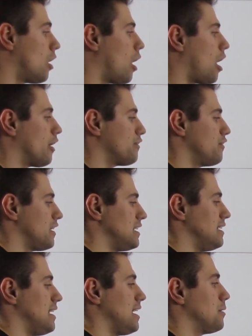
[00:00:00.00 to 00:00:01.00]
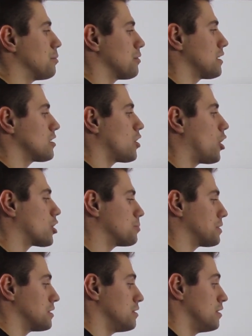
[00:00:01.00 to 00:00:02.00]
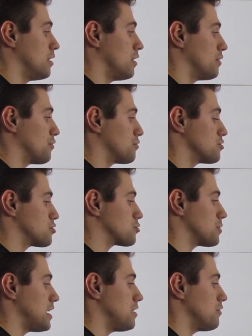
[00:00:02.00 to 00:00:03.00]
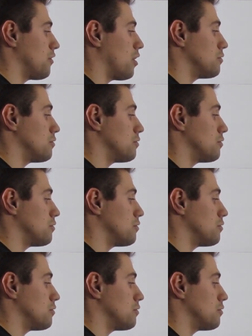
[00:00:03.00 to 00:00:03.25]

off of a neighboring carbon, straight,